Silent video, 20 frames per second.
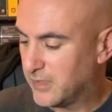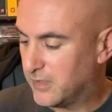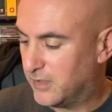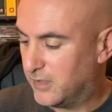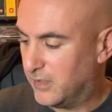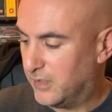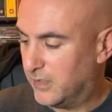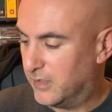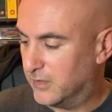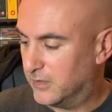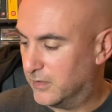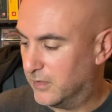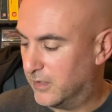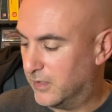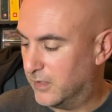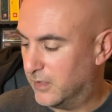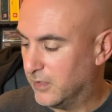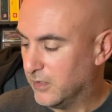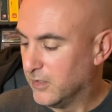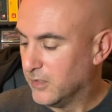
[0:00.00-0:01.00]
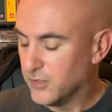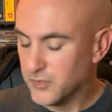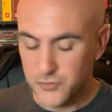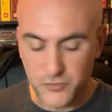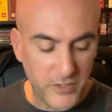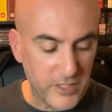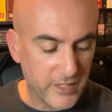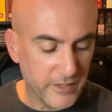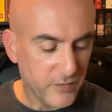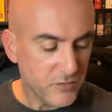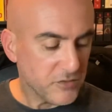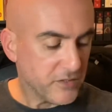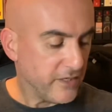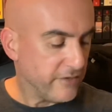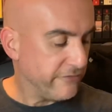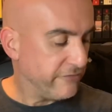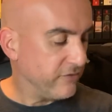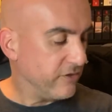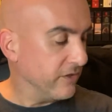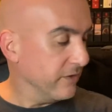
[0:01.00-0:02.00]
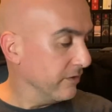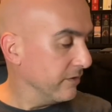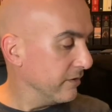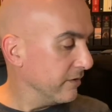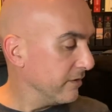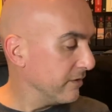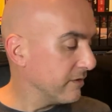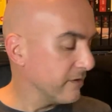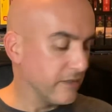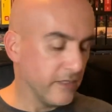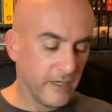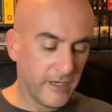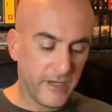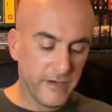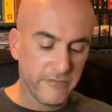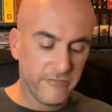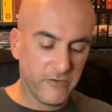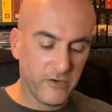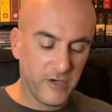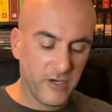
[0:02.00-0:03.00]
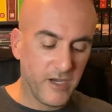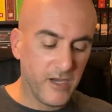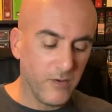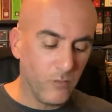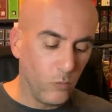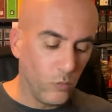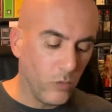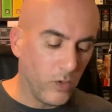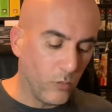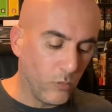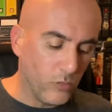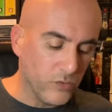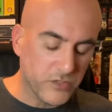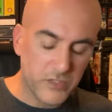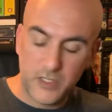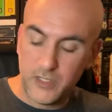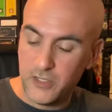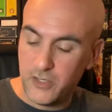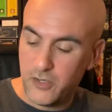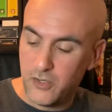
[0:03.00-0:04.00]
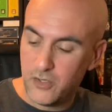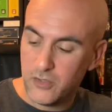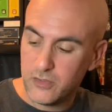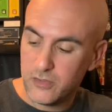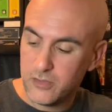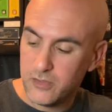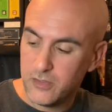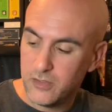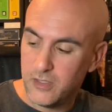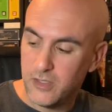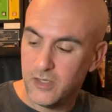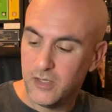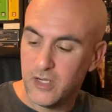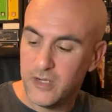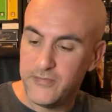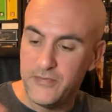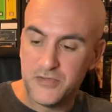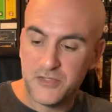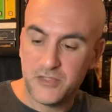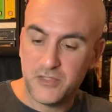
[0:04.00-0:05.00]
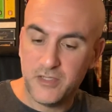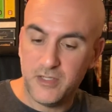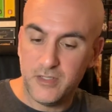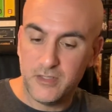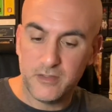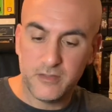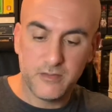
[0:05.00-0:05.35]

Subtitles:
And so yeah, that was kind of fun. I kind of forgot what was in here, obviously,